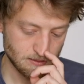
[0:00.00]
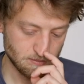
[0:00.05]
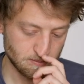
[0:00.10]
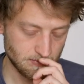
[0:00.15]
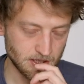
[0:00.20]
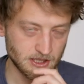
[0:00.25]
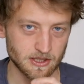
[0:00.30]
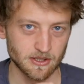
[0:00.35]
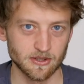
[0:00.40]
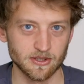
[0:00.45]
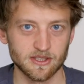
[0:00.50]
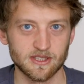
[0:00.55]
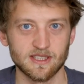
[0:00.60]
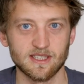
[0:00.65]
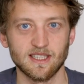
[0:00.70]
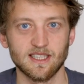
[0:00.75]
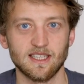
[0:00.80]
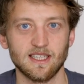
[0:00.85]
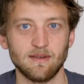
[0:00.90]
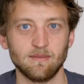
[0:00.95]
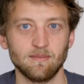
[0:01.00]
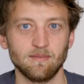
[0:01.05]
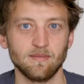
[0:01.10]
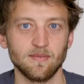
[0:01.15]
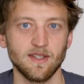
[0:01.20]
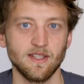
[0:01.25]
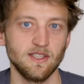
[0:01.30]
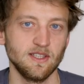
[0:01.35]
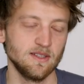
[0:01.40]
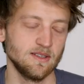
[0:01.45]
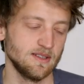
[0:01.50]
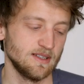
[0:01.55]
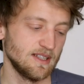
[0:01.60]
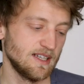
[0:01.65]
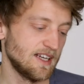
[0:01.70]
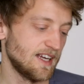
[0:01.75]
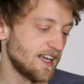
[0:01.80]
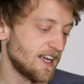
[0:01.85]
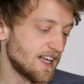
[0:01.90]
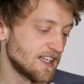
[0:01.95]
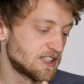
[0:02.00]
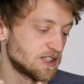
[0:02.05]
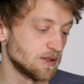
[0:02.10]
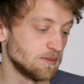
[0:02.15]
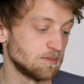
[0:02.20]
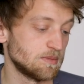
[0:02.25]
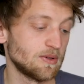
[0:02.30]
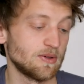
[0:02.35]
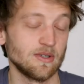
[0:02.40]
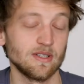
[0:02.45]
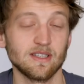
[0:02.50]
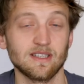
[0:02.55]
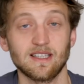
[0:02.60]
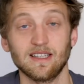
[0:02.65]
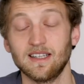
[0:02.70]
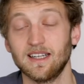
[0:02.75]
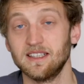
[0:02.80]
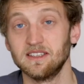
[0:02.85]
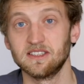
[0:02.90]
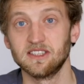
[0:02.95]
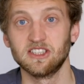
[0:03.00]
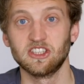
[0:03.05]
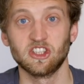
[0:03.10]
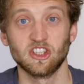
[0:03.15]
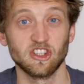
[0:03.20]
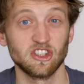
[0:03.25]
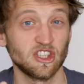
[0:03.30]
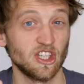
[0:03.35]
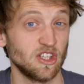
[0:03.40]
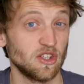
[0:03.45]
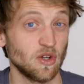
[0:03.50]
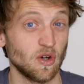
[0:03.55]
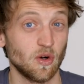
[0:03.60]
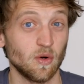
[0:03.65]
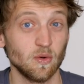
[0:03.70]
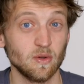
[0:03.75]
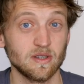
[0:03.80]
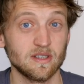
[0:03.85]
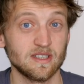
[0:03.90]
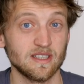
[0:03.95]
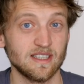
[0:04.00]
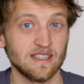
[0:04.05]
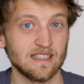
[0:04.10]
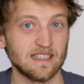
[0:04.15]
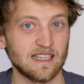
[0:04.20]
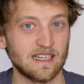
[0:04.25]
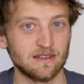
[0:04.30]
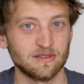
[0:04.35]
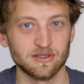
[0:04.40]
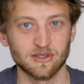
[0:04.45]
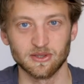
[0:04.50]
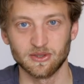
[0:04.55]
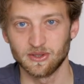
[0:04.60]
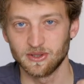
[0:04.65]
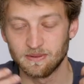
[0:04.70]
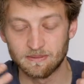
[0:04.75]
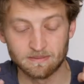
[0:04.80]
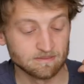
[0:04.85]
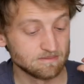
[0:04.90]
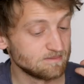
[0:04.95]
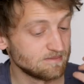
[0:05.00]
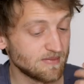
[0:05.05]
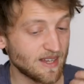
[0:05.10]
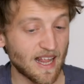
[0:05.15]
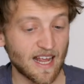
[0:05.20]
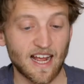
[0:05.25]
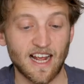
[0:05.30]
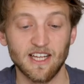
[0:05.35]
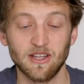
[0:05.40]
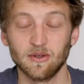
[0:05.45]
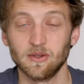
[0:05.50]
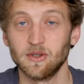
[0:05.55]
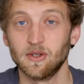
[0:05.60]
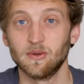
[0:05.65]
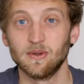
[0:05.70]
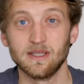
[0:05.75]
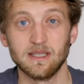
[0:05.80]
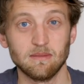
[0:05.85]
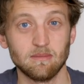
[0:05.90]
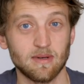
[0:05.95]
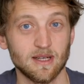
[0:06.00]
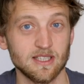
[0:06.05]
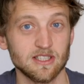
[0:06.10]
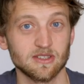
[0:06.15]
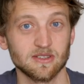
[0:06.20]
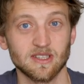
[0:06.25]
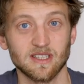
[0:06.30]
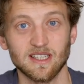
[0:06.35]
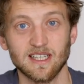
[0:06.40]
because at some point the lenses just get old, and after, I don't know, it depends on the